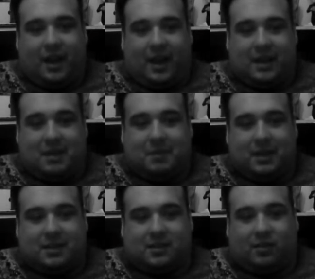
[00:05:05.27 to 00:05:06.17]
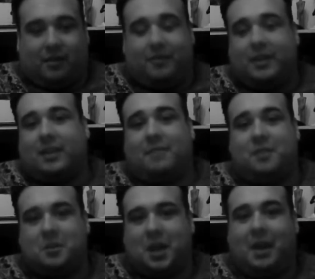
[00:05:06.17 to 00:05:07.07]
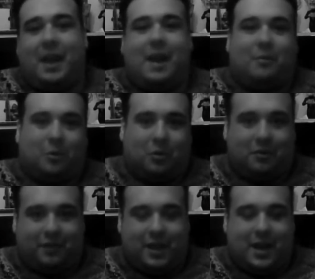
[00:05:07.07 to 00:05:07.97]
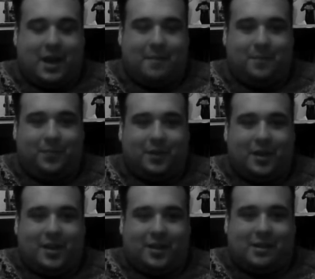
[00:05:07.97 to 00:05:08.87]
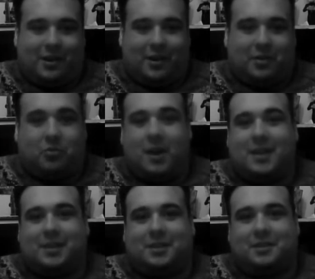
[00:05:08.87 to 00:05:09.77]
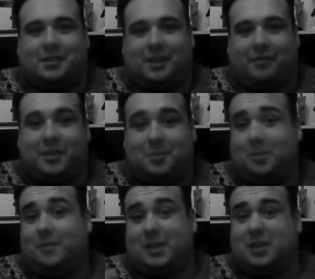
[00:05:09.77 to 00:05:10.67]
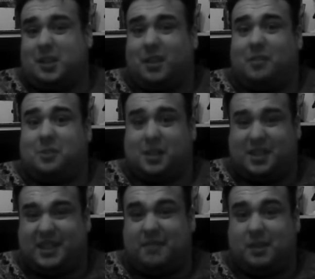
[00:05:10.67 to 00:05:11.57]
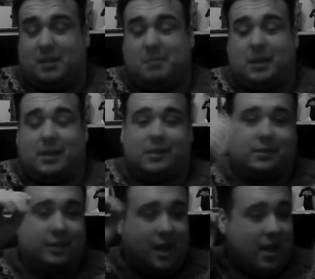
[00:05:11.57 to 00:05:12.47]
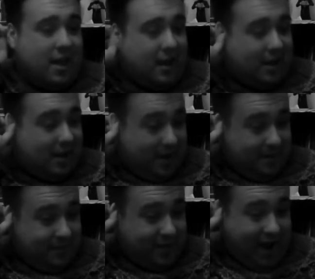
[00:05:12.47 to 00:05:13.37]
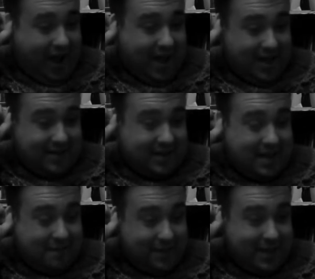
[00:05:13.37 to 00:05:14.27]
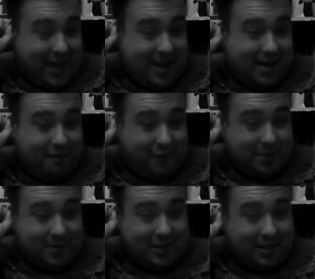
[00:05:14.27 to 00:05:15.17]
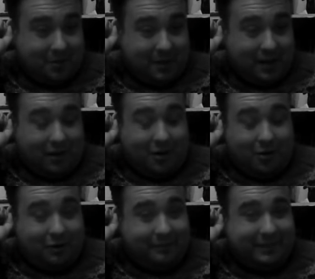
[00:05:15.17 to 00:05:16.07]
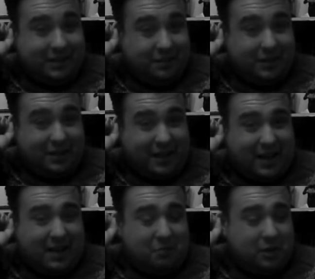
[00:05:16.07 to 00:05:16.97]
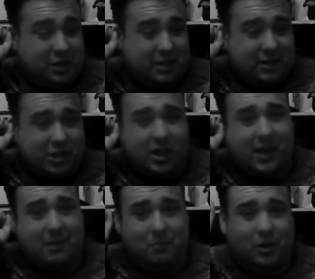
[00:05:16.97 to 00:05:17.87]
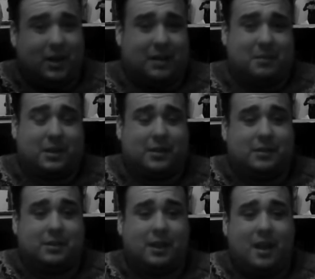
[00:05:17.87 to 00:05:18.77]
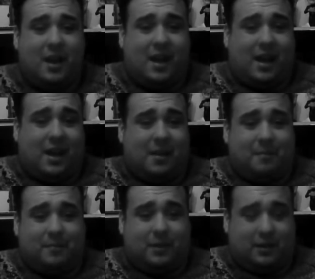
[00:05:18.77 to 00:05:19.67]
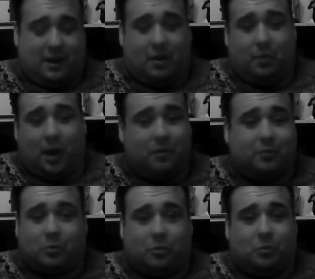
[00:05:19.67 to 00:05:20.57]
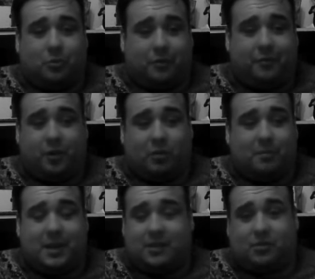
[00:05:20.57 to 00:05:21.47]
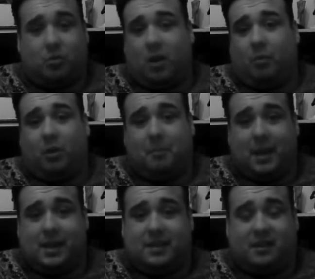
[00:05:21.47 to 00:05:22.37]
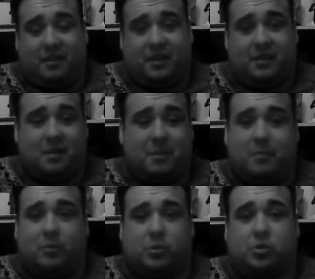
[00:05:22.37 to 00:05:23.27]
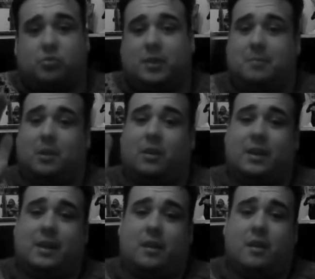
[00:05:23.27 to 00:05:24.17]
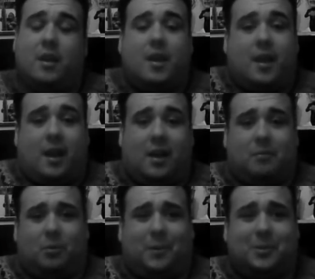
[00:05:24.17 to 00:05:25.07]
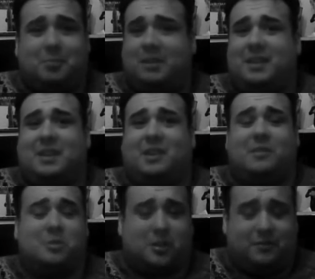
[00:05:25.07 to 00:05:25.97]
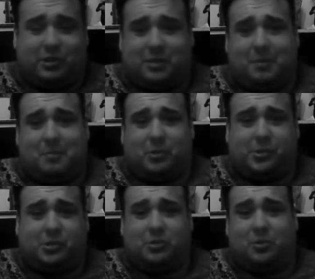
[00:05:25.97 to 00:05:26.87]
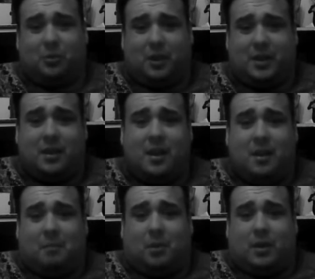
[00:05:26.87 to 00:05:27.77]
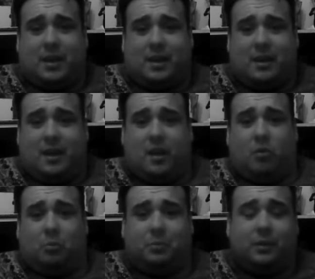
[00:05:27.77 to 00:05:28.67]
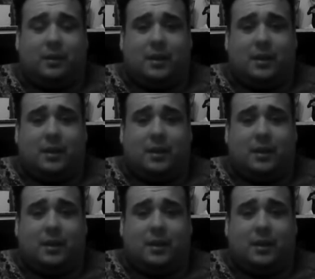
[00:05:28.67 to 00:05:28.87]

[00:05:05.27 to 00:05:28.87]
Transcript: 80 minutes long. I think if you cut out all of the kind of credits and stuff, this movie's actually closer to 70 minutes. And even then, it feels a little bit long, even at that, which is a shame, really, because overall, the film is quite well made, and I think a bit more streamlining, or possibly the inclusion of just a bit more story, might help